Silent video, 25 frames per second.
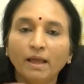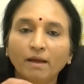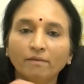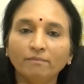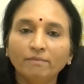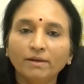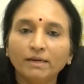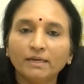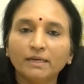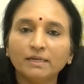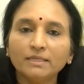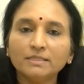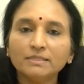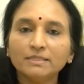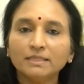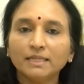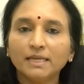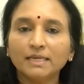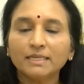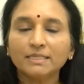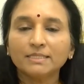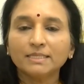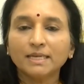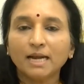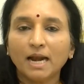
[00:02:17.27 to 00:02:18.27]
Whereas
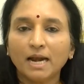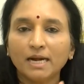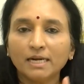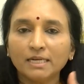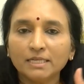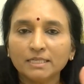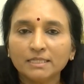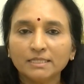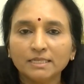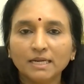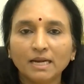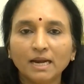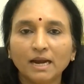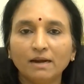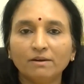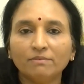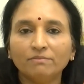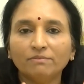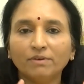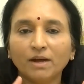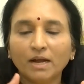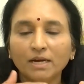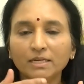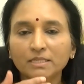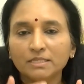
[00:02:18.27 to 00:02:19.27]
there is an additional
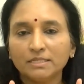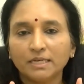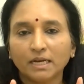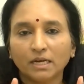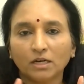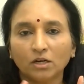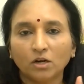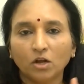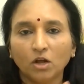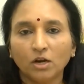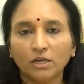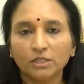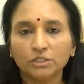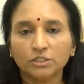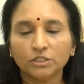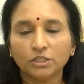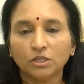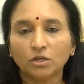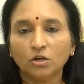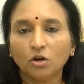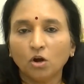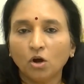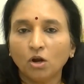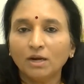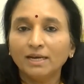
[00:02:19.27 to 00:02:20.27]
advanced technology
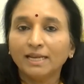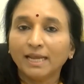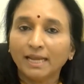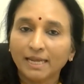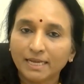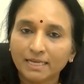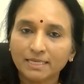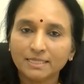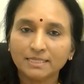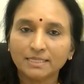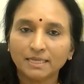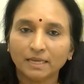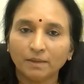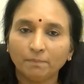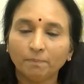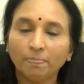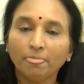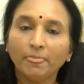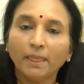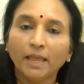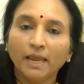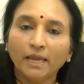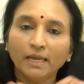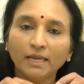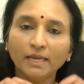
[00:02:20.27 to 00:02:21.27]
called ICSI.
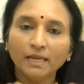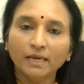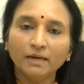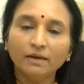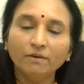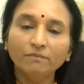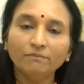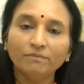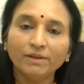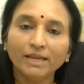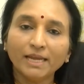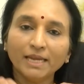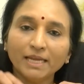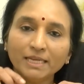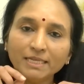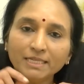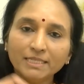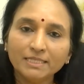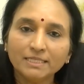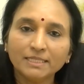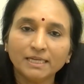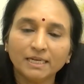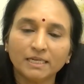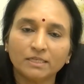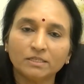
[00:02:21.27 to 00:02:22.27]
Here we
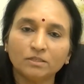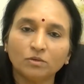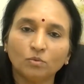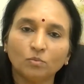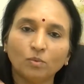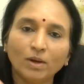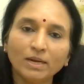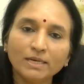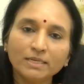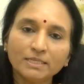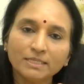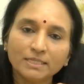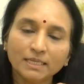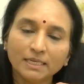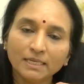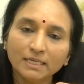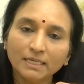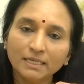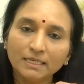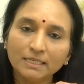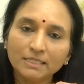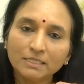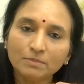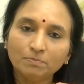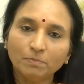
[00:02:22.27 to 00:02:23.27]
inject one
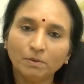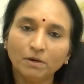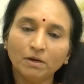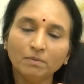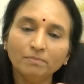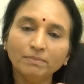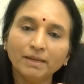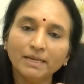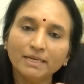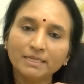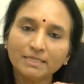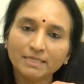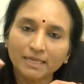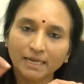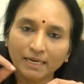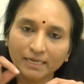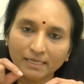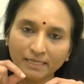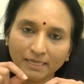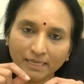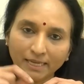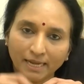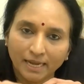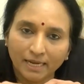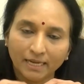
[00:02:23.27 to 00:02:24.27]
single sperm
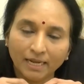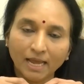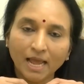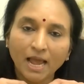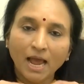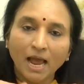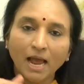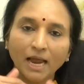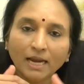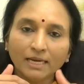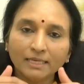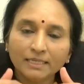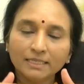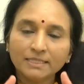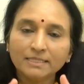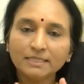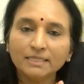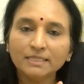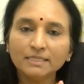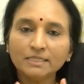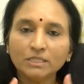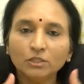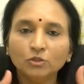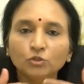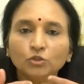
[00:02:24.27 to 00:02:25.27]
inside the egg, and this
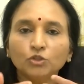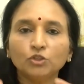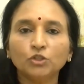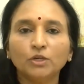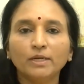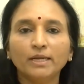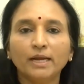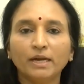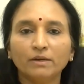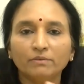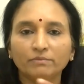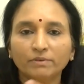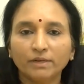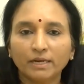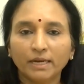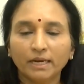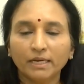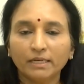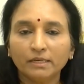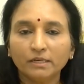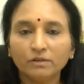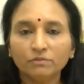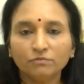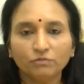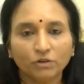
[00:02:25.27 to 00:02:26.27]
is usually
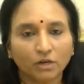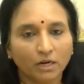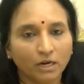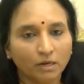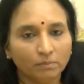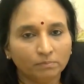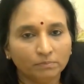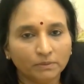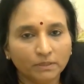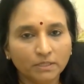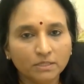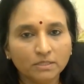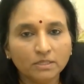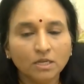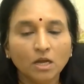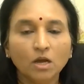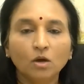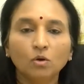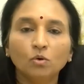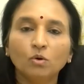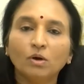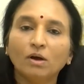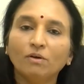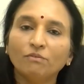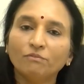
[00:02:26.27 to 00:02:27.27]
advocated for couples
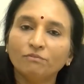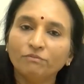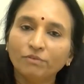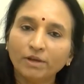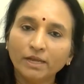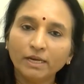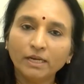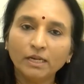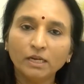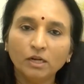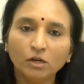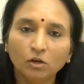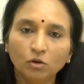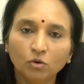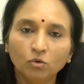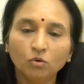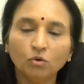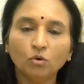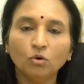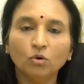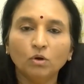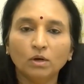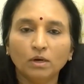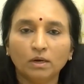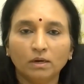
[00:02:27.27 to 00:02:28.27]
who have very
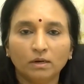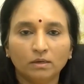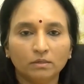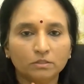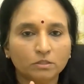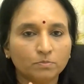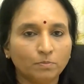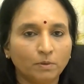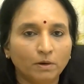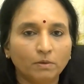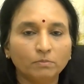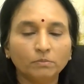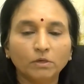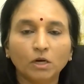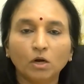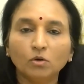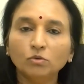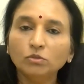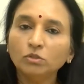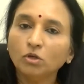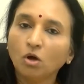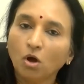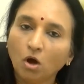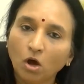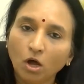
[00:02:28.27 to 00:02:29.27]
low sperm
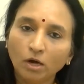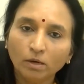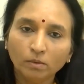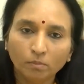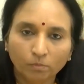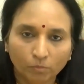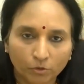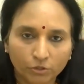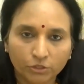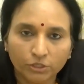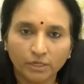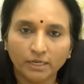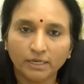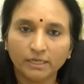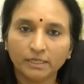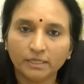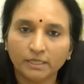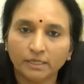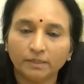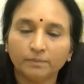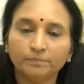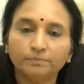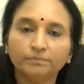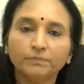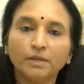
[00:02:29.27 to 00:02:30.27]
count or
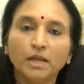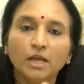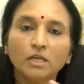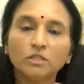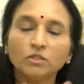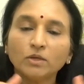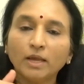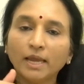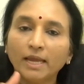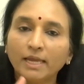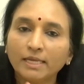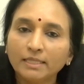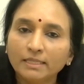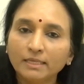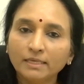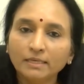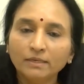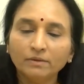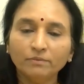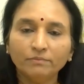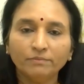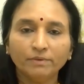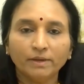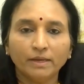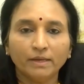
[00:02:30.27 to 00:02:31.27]
motility. So
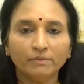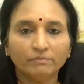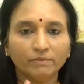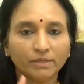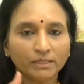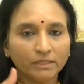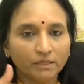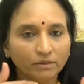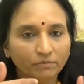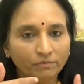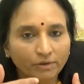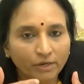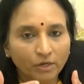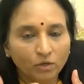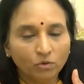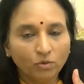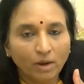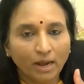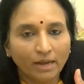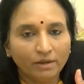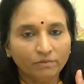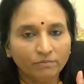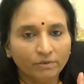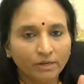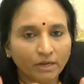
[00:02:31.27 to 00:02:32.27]
either whether we do
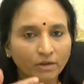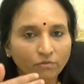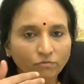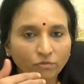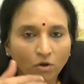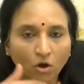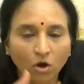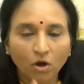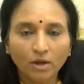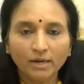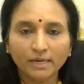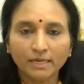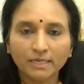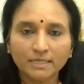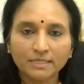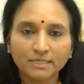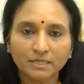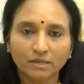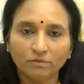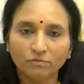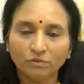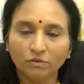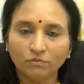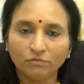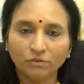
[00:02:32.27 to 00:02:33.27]
IVF or
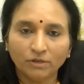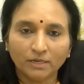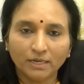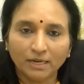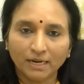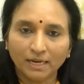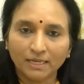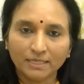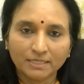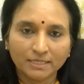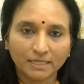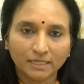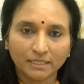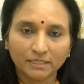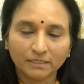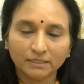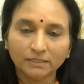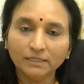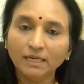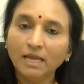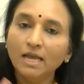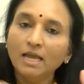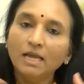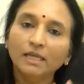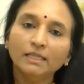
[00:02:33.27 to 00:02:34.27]
ICSI for
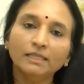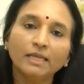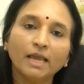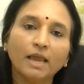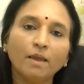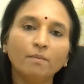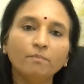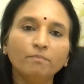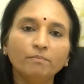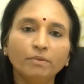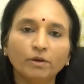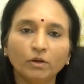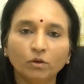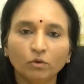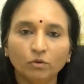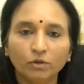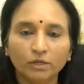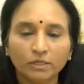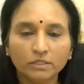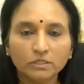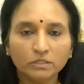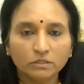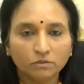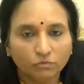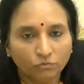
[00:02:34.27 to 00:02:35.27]
fertilization, the embryo
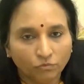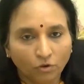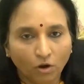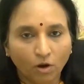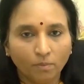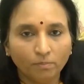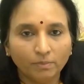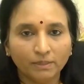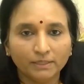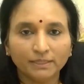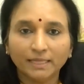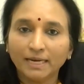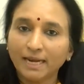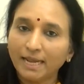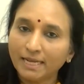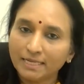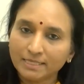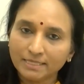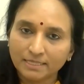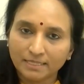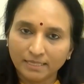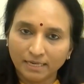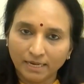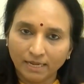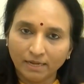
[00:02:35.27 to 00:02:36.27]
is formed the
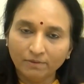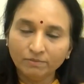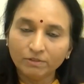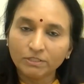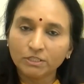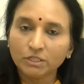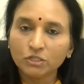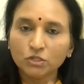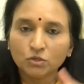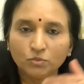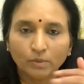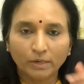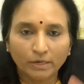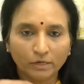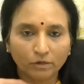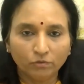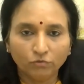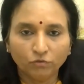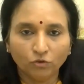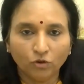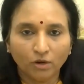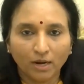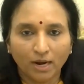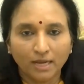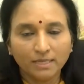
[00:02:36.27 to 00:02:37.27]
next day, which is
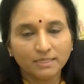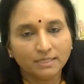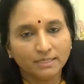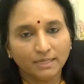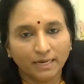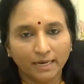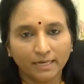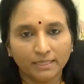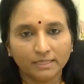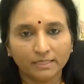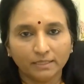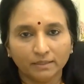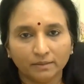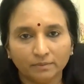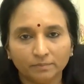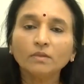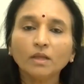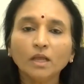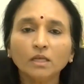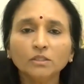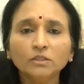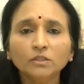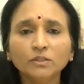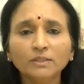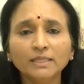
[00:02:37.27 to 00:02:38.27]
24 hours later.
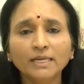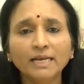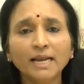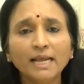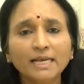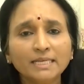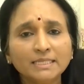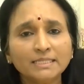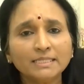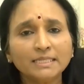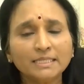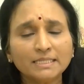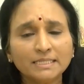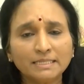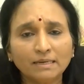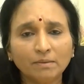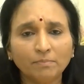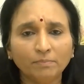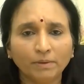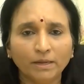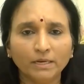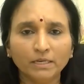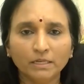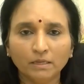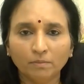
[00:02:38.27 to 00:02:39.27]
So the next
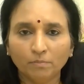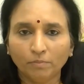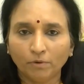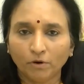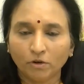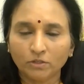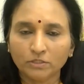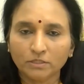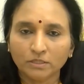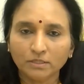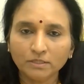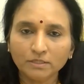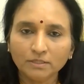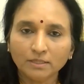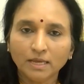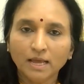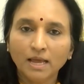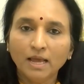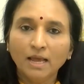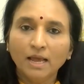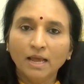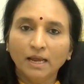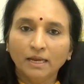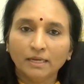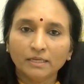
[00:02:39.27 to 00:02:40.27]
step in the process
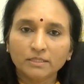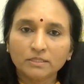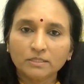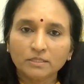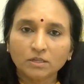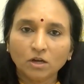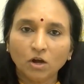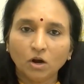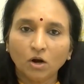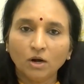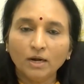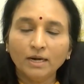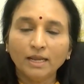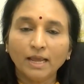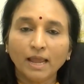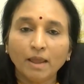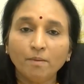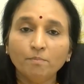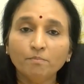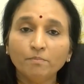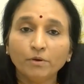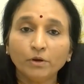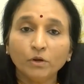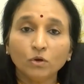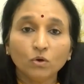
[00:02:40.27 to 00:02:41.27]
is called
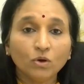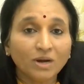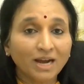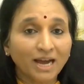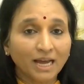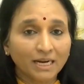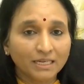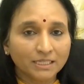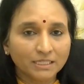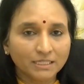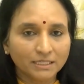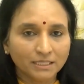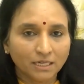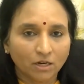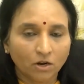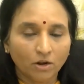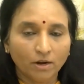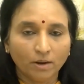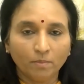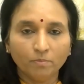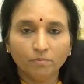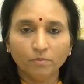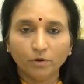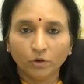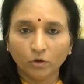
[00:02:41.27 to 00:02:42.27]
embryo culture or
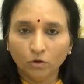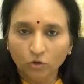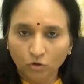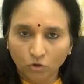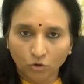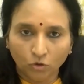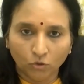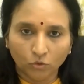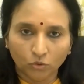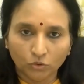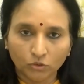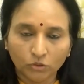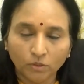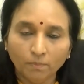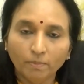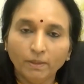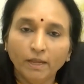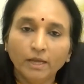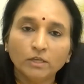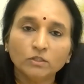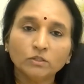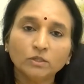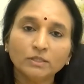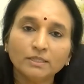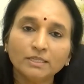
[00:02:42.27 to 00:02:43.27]
embryo growth.
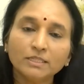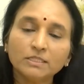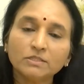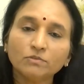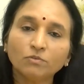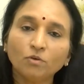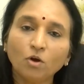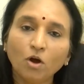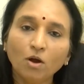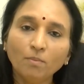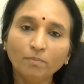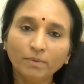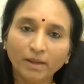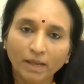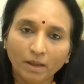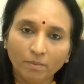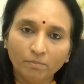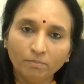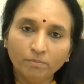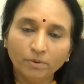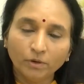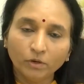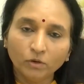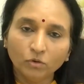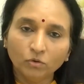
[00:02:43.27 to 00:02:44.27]
So this formed
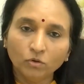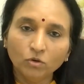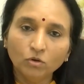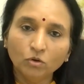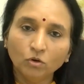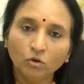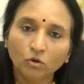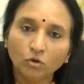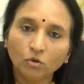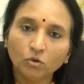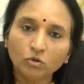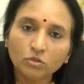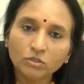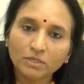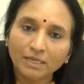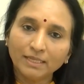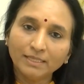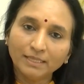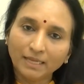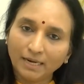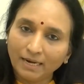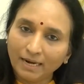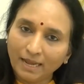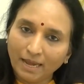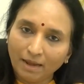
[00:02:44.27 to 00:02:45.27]
embryo grows in
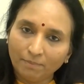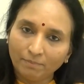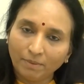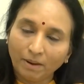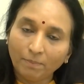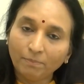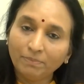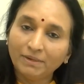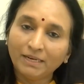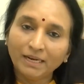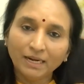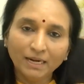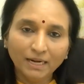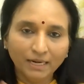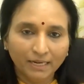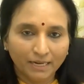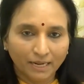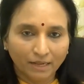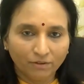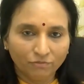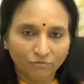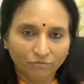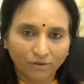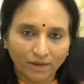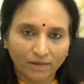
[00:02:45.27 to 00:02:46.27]
the lab up till
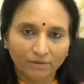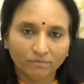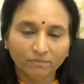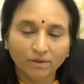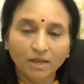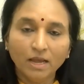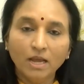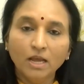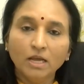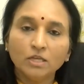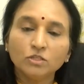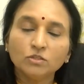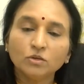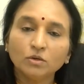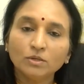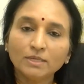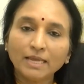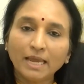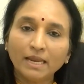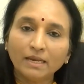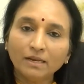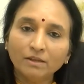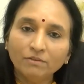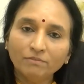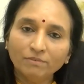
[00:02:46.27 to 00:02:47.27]
day 5. So
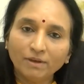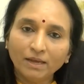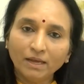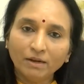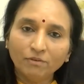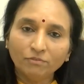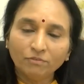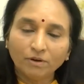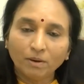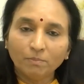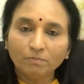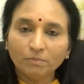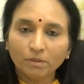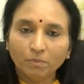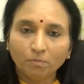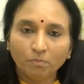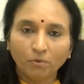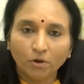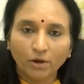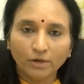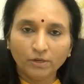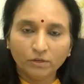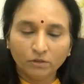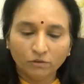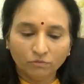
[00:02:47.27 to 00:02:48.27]
anywhere from the
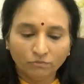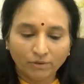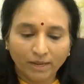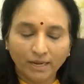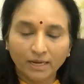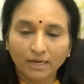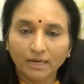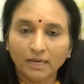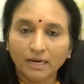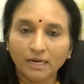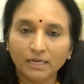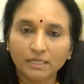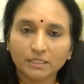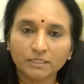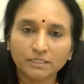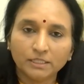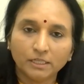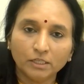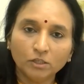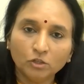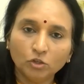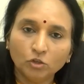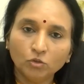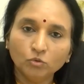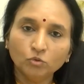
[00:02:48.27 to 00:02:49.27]
point of egg
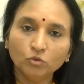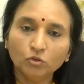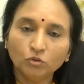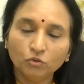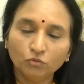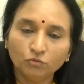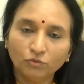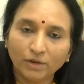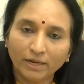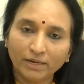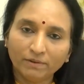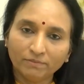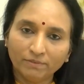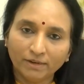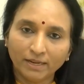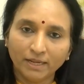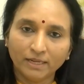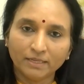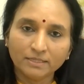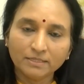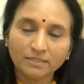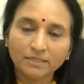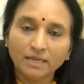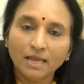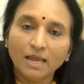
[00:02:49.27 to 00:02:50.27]
collection 2 to 5
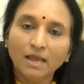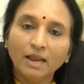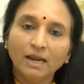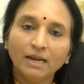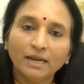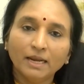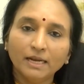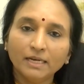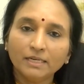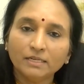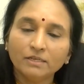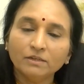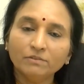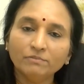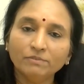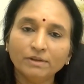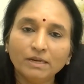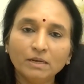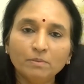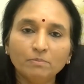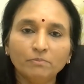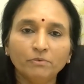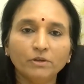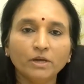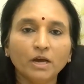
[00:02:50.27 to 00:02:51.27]
days later,
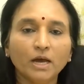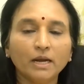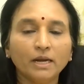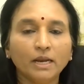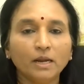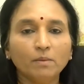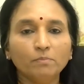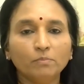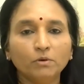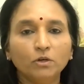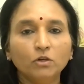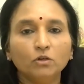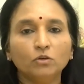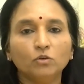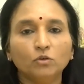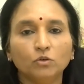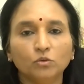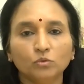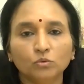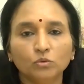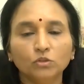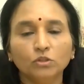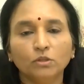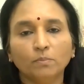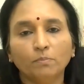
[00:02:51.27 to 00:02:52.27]
we are able to
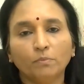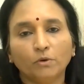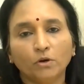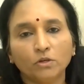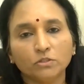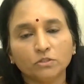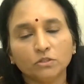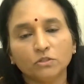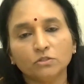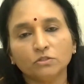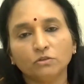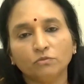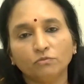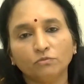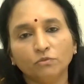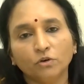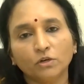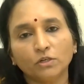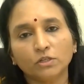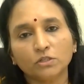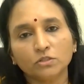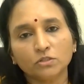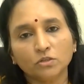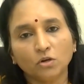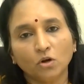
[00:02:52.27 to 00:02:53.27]
do the process of
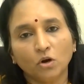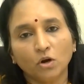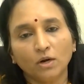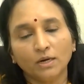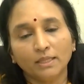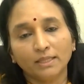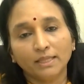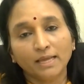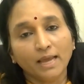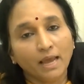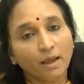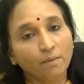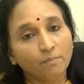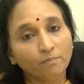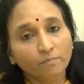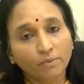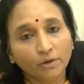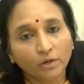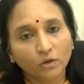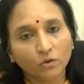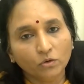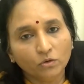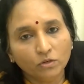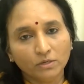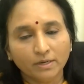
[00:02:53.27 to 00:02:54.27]
what is called the
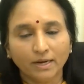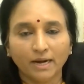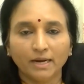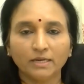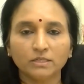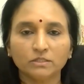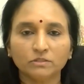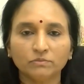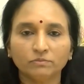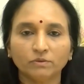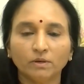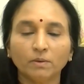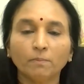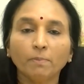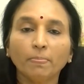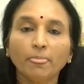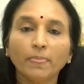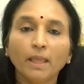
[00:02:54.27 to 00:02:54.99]
embryo transfer.